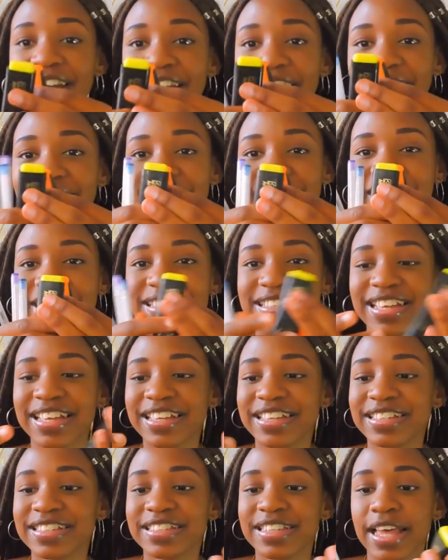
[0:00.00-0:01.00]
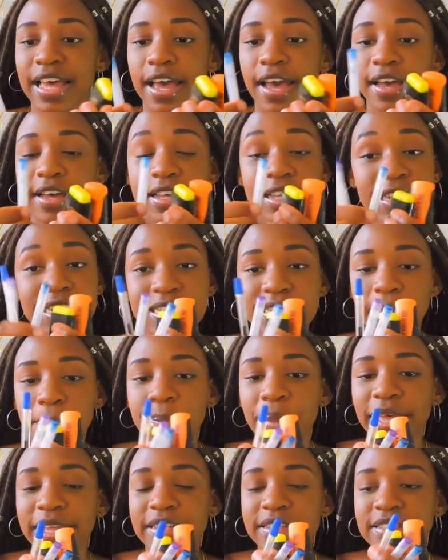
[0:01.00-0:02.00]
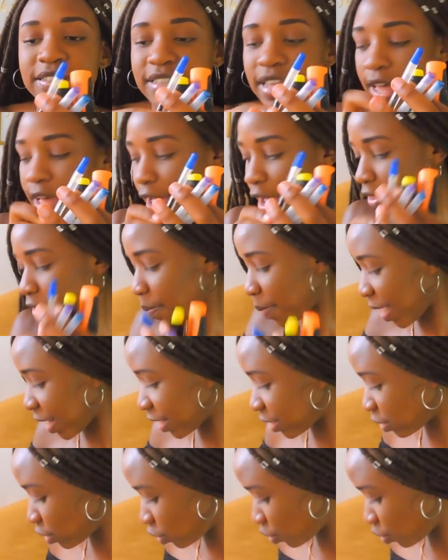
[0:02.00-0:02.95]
highlighters, glitter pens, other pens.